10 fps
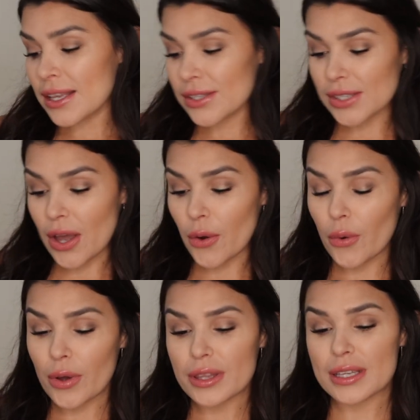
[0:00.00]

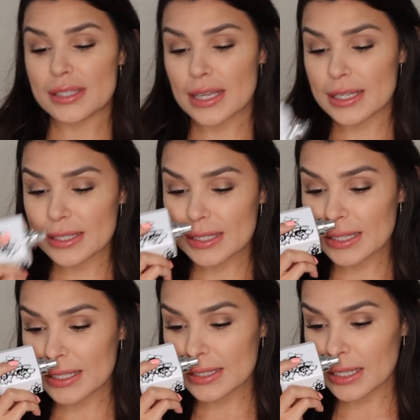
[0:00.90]
So this is
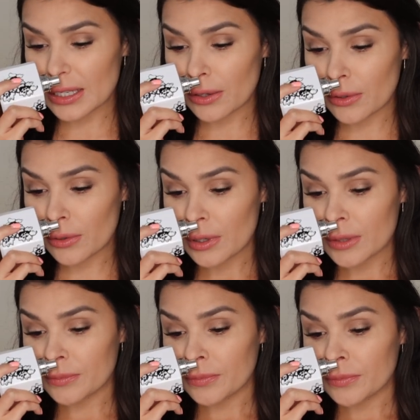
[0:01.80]
discontinued.
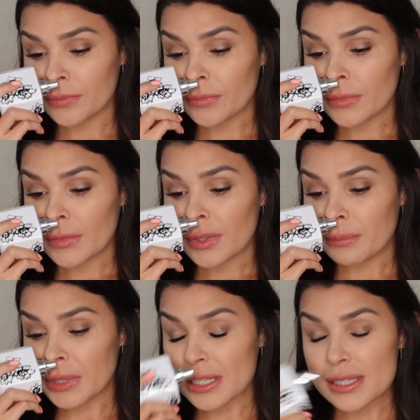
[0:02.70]

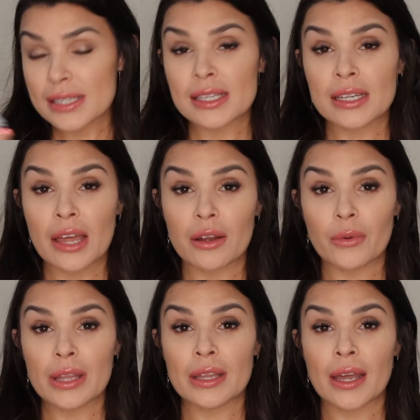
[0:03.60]
But this is another
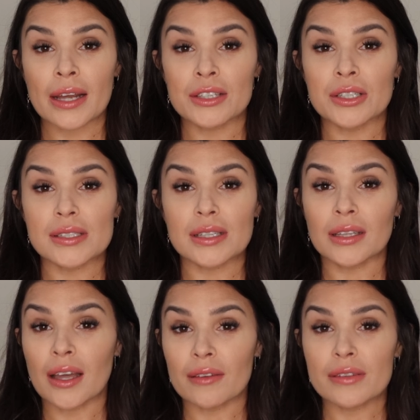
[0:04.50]
one that I just
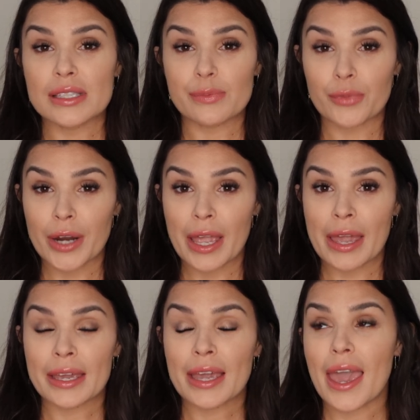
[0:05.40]
love
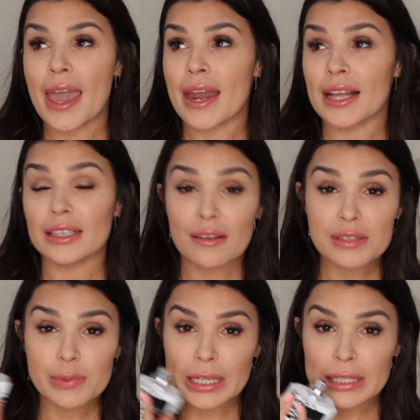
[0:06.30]
spraying, and I love
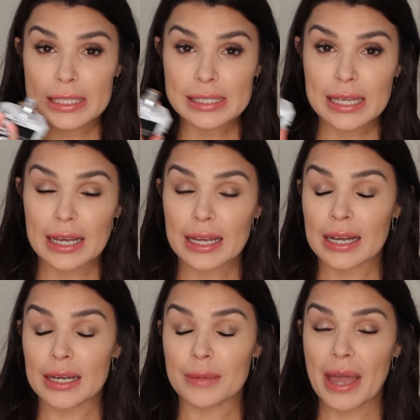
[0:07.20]
spraying this
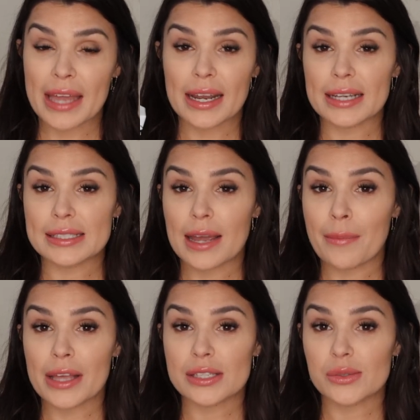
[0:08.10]
at
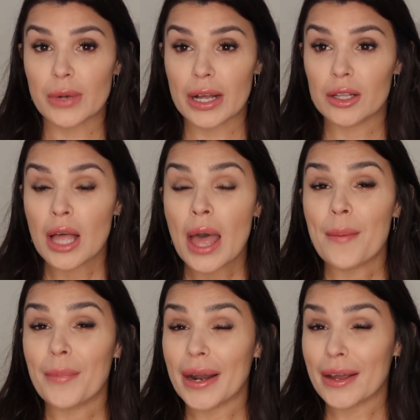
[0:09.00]
nighttime as well.
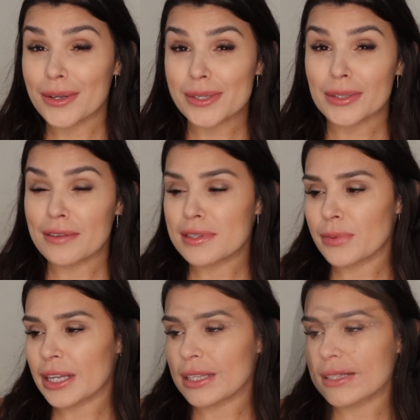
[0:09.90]
But I also love
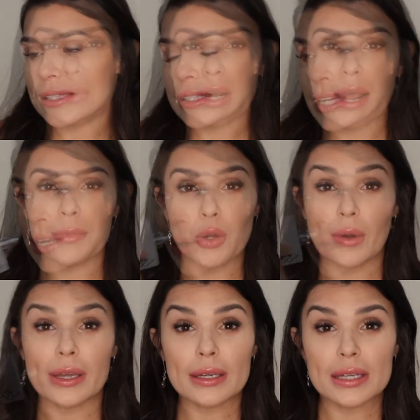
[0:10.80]
spraying this when I'm
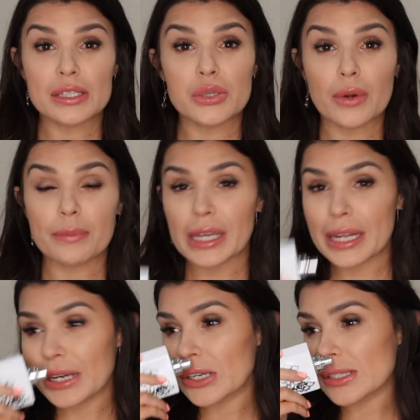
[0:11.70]
going into a
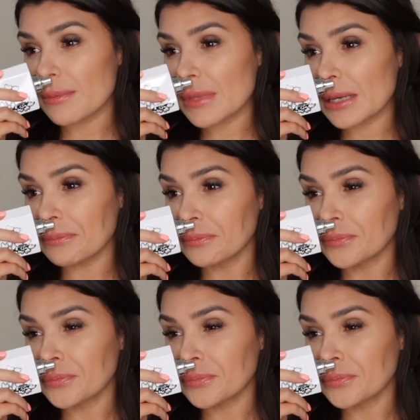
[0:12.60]
meeting or something.